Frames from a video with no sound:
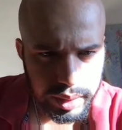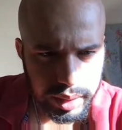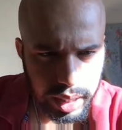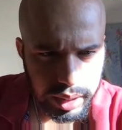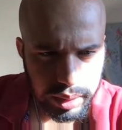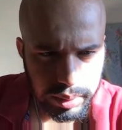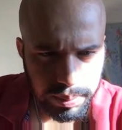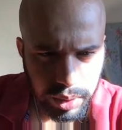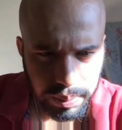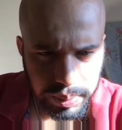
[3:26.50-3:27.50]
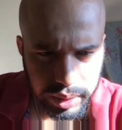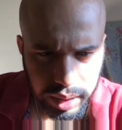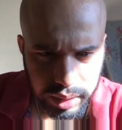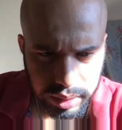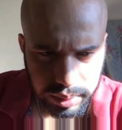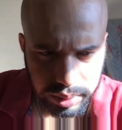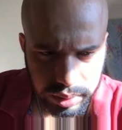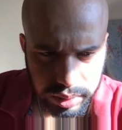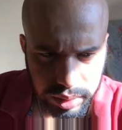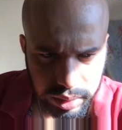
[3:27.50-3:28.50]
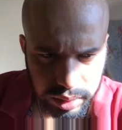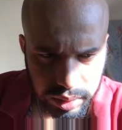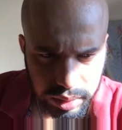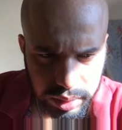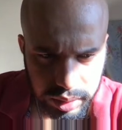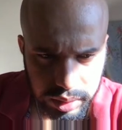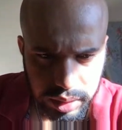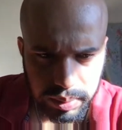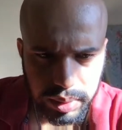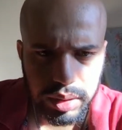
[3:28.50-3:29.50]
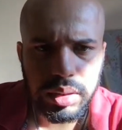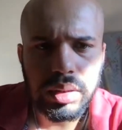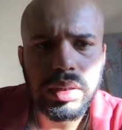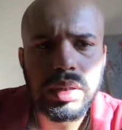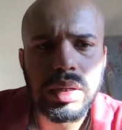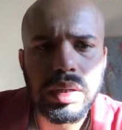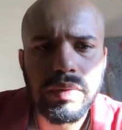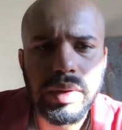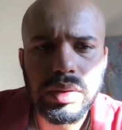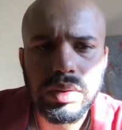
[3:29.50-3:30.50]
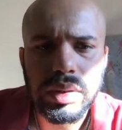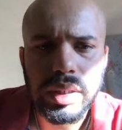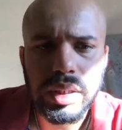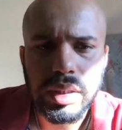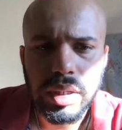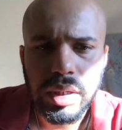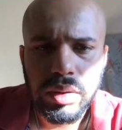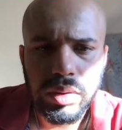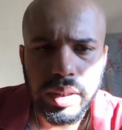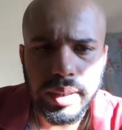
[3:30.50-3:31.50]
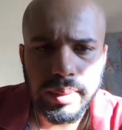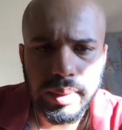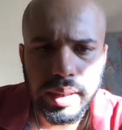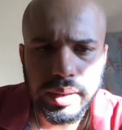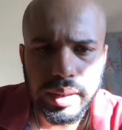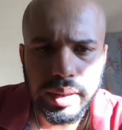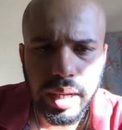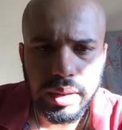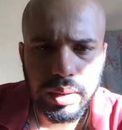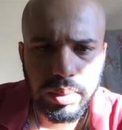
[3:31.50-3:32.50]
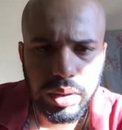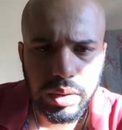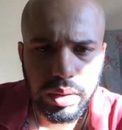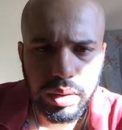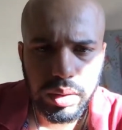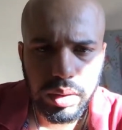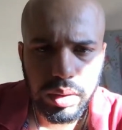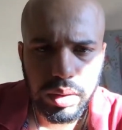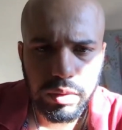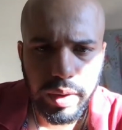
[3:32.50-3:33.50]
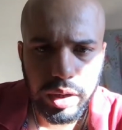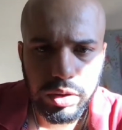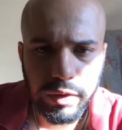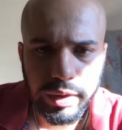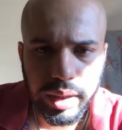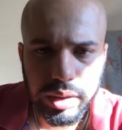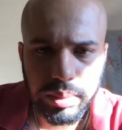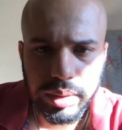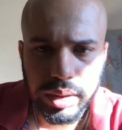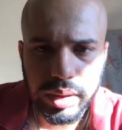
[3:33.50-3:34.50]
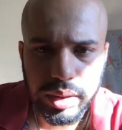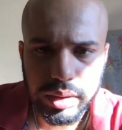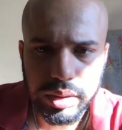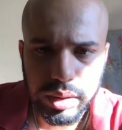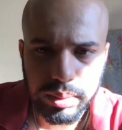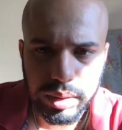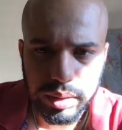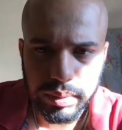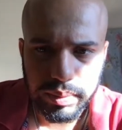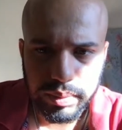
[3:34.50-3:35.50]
Dynamic property attribute disabled. Okay, when you need to dynamically set the attribute value of an attribute in an HTML,